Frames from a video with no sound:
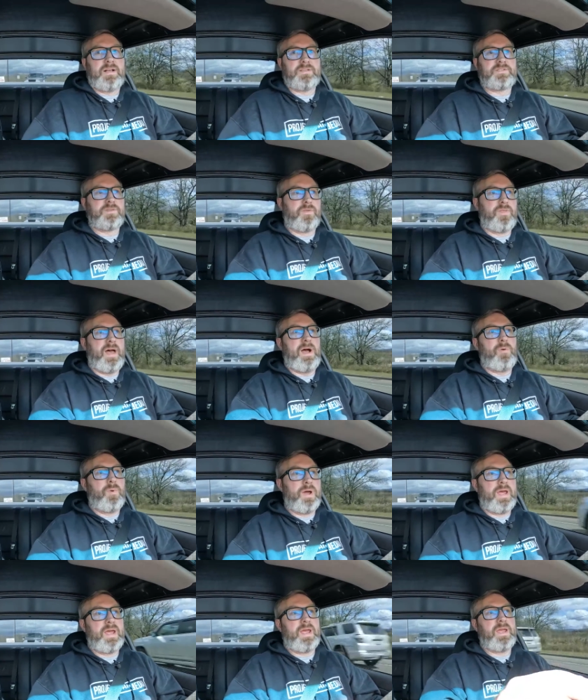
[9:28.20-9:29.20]
So that
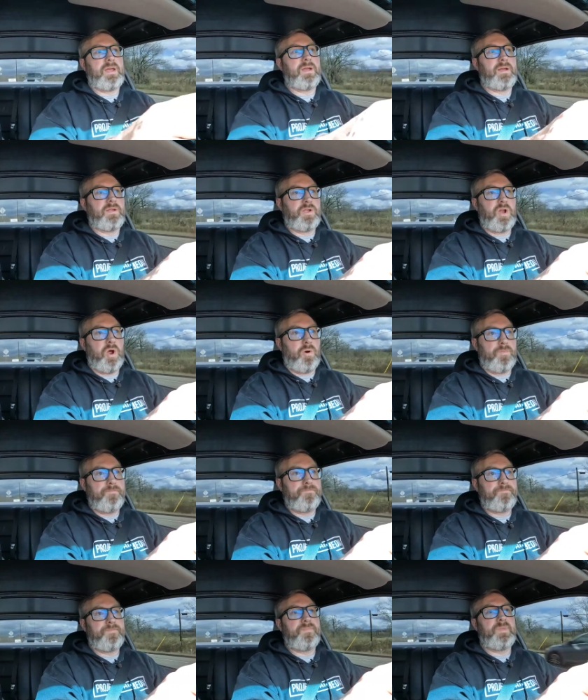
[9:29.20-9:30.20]
way,
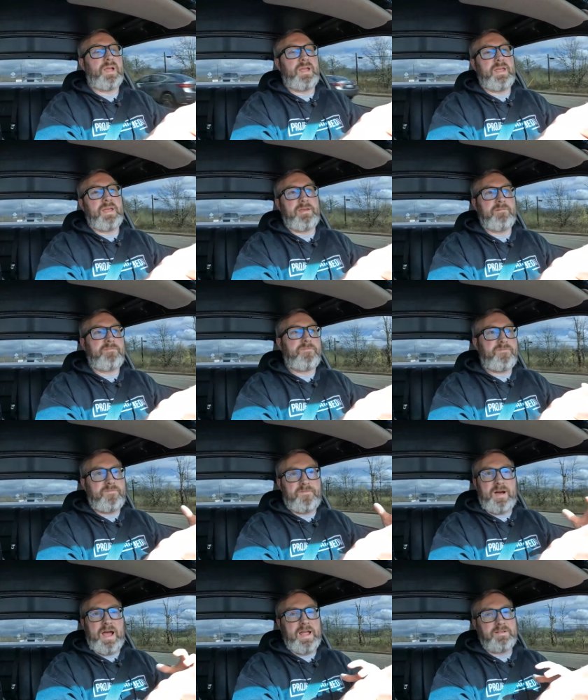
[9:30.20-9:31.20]
if
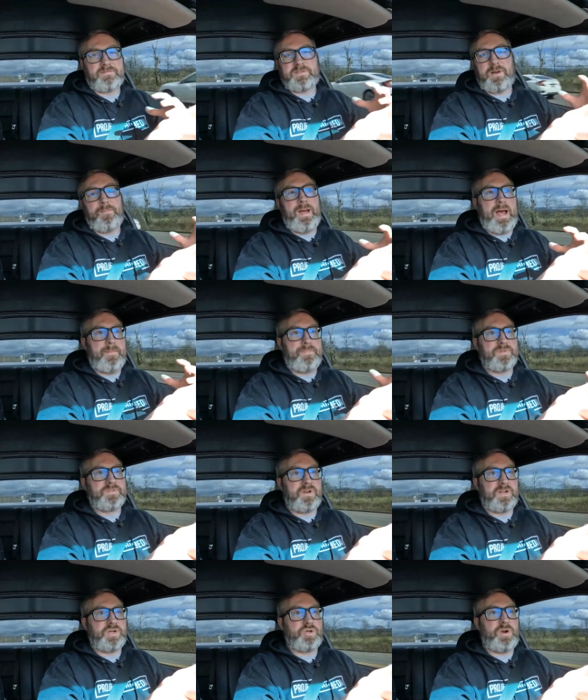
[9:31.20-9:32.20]
something
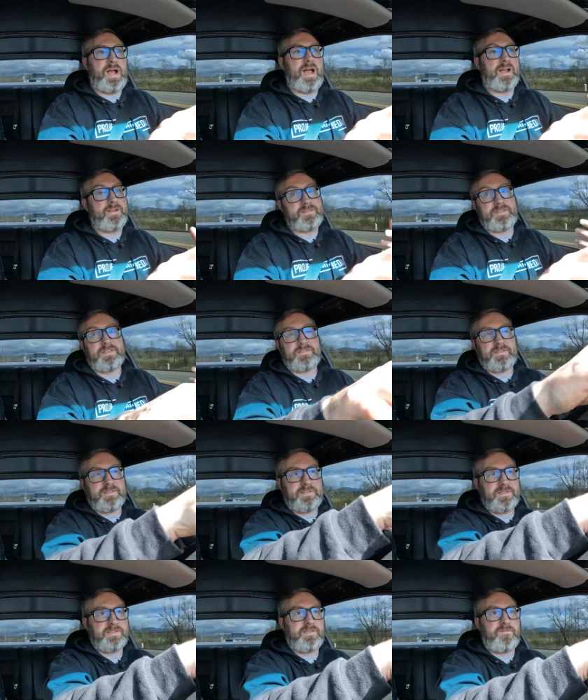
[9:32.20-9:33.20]
happens on track, since
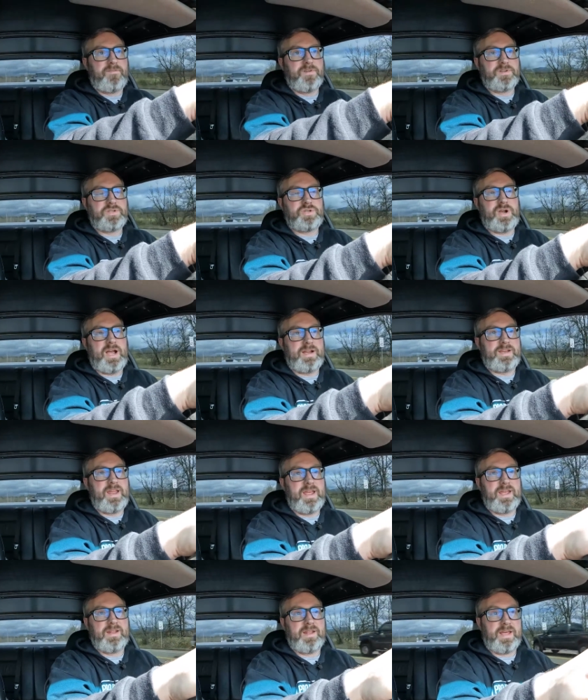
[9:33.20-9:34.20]
this is the first track
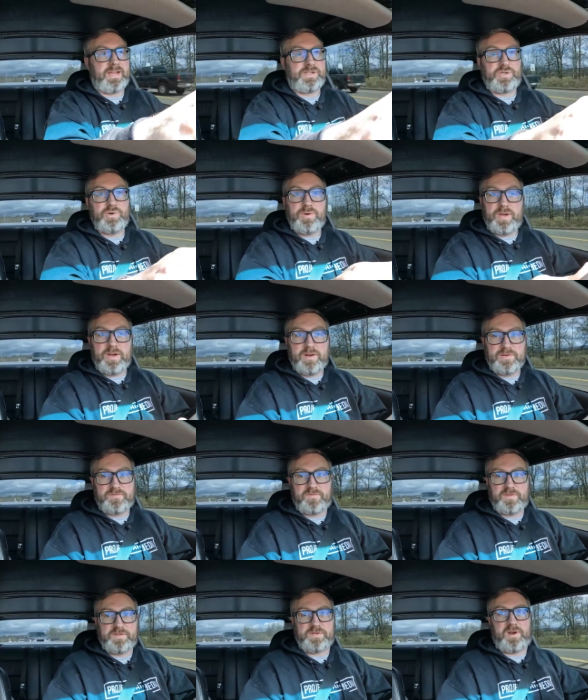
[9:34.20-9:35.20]
day in like 2 years
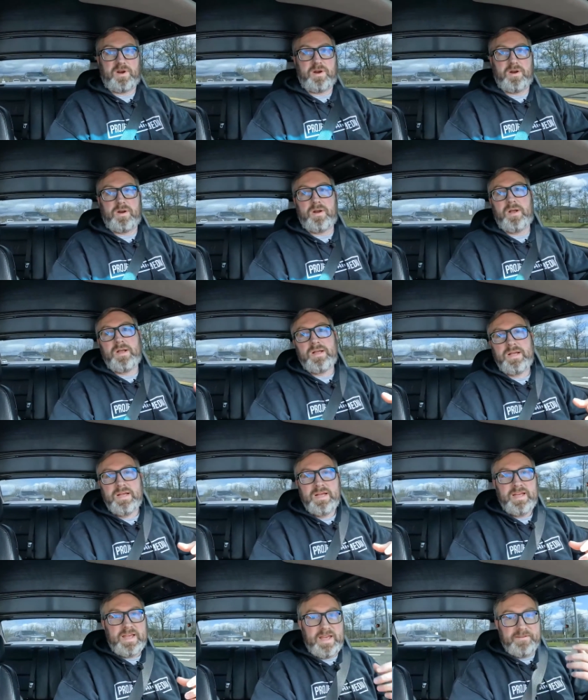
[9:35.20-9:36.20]
for this car,
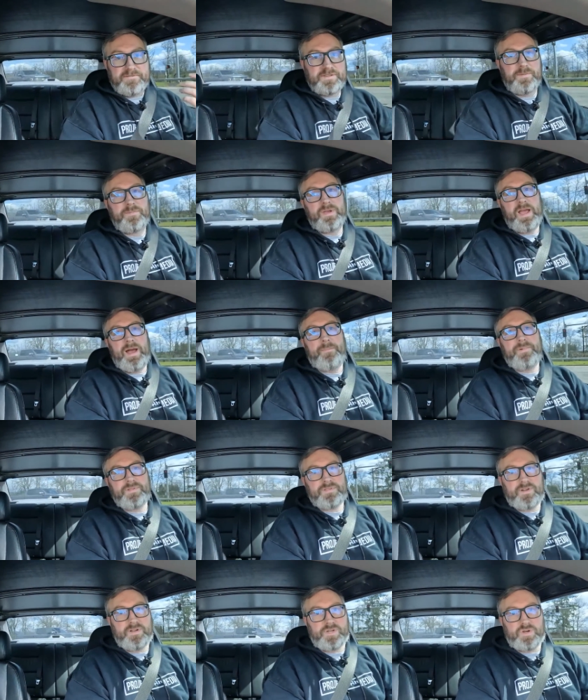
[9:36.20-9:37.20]
if something
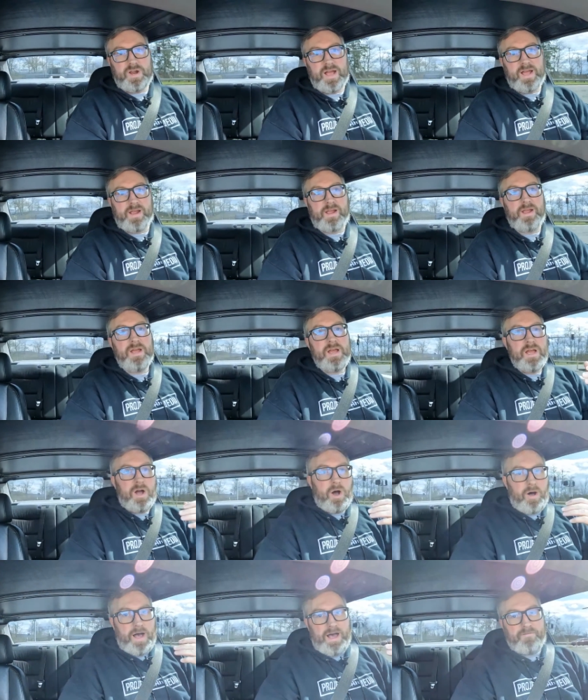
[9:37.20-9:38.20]
happens on track,
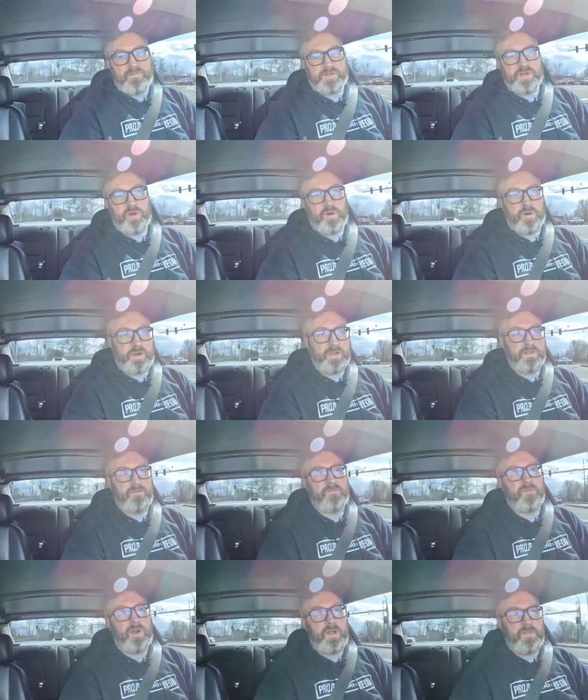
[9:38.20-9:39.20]
I'll have a tow hook in the
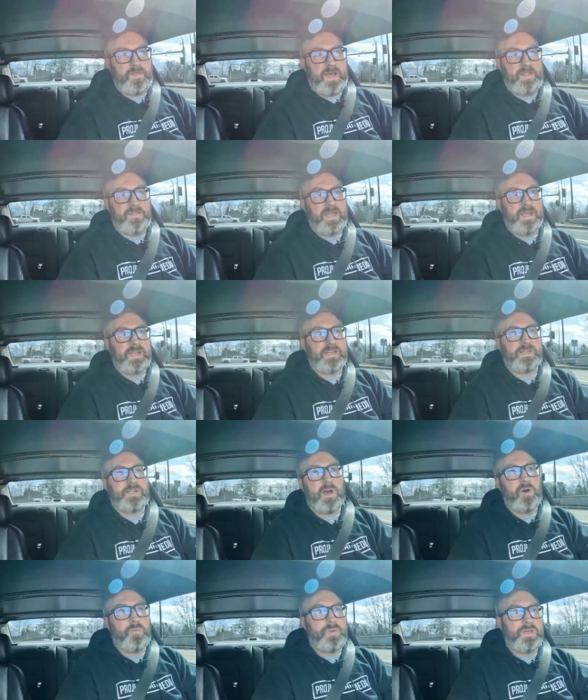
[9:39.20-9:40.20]
front that they can
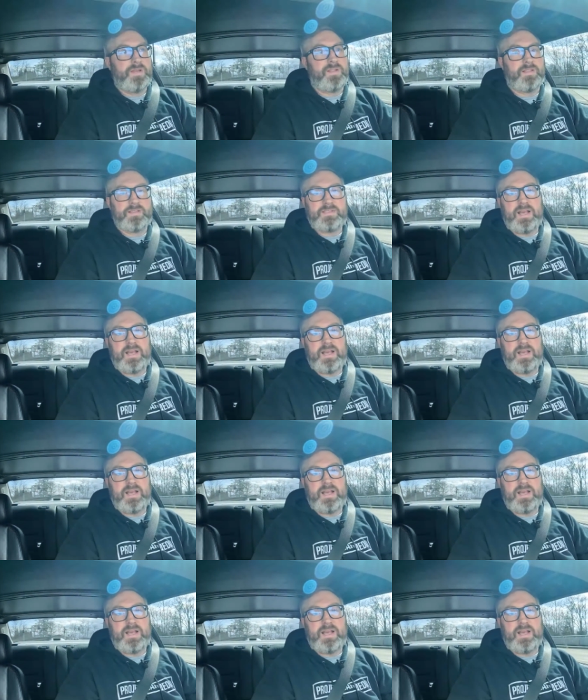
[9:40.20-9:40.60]
tow me to the